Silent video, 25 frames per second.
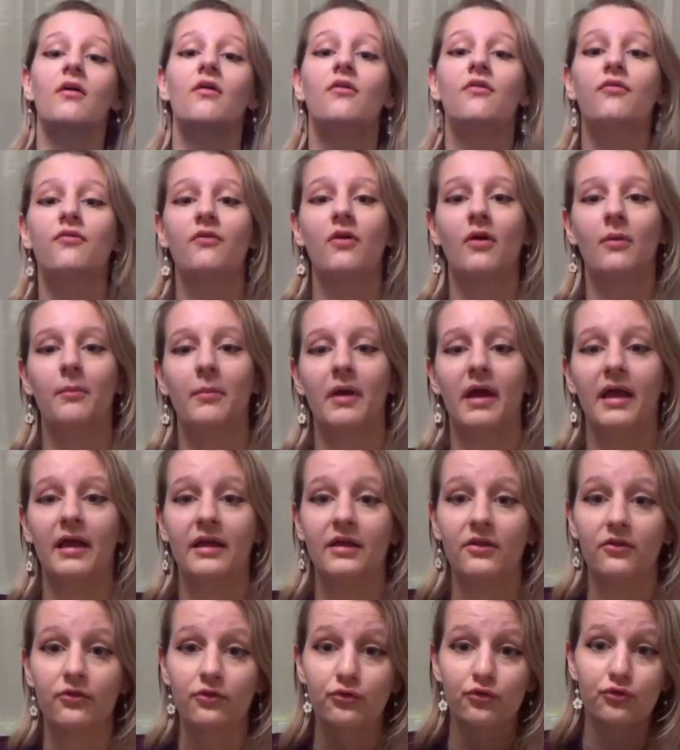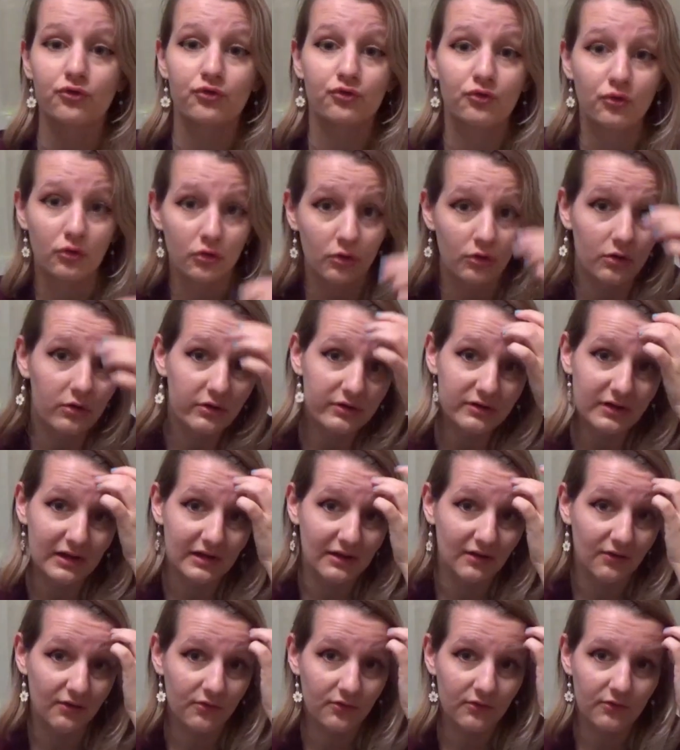from a store that
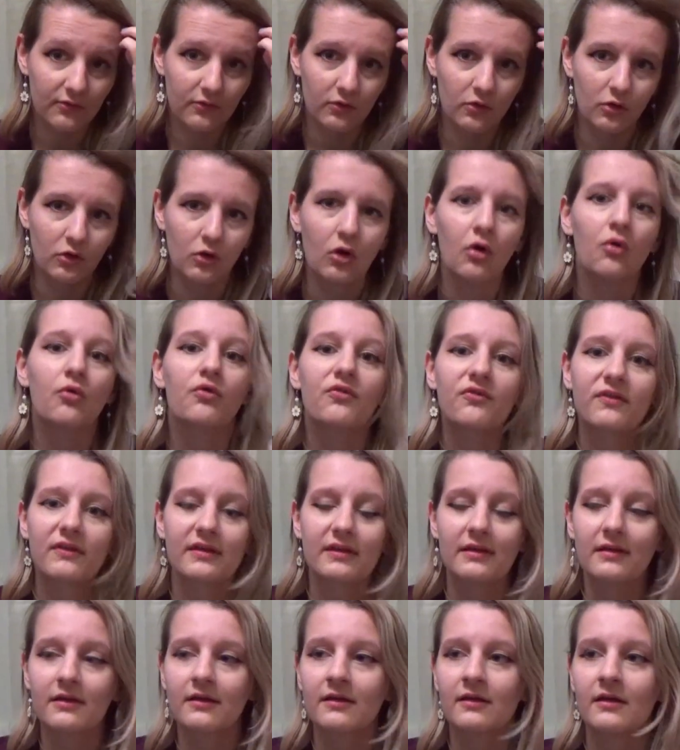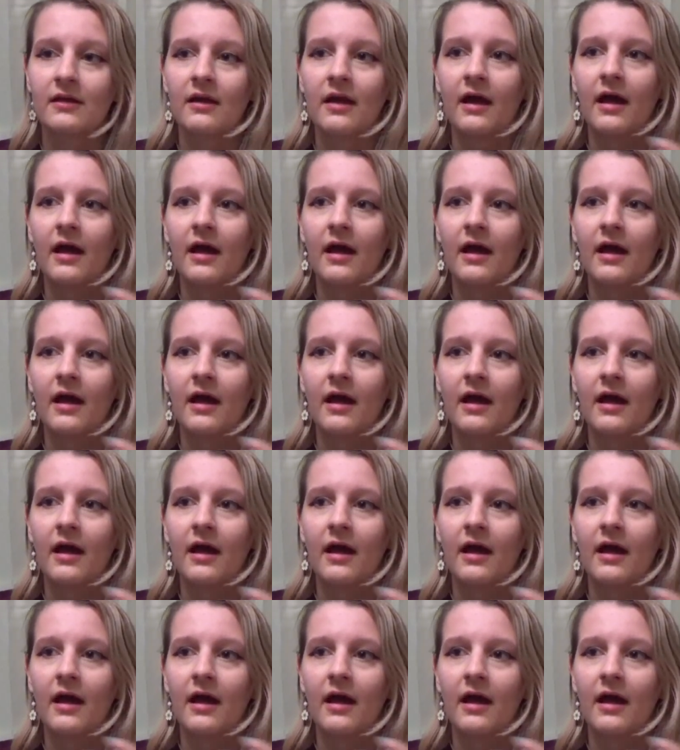is closing.